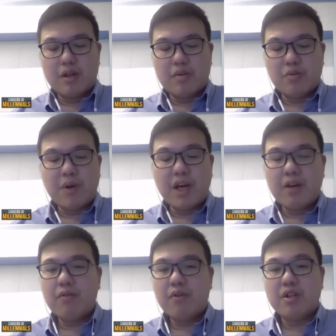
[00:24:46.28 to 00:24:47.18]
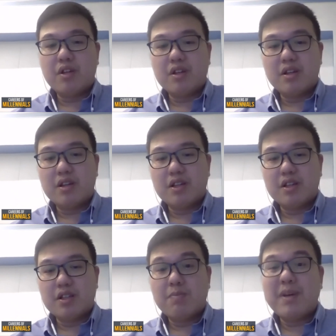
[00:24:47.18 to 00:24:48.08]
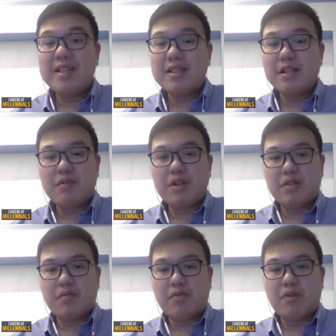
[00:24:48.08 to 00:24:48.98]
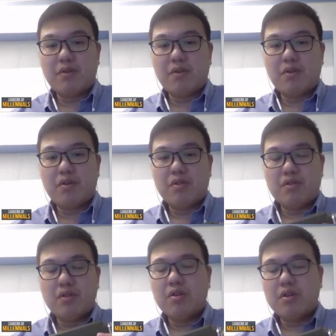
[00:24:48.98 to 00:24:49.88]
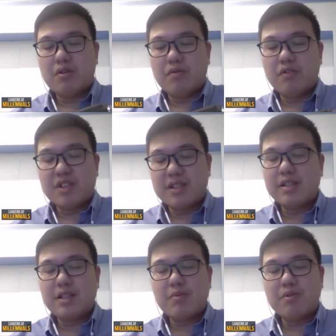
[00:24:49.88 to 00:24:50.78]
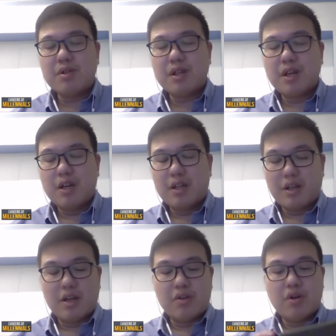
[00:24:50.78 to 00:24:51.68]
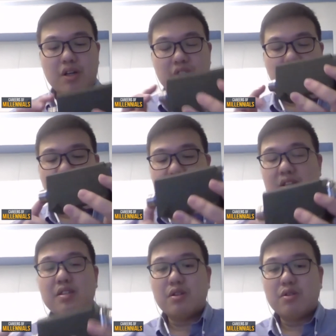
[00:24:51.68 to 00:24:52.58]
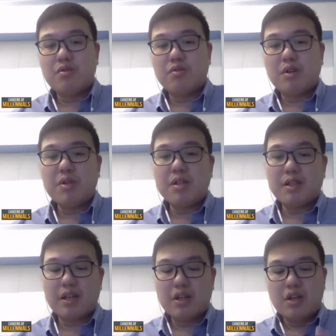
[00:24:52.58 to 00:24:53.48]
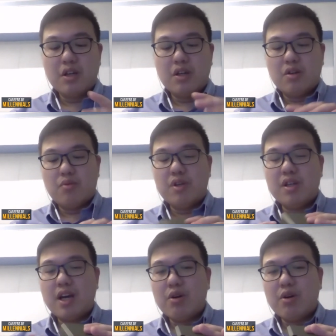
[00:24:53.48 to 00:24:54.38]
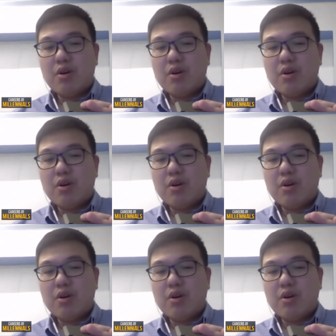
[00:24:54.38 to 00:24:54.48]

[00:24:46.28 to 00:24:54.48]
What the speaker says: pay for the space savings for the systems that you are installing this into. That means like we help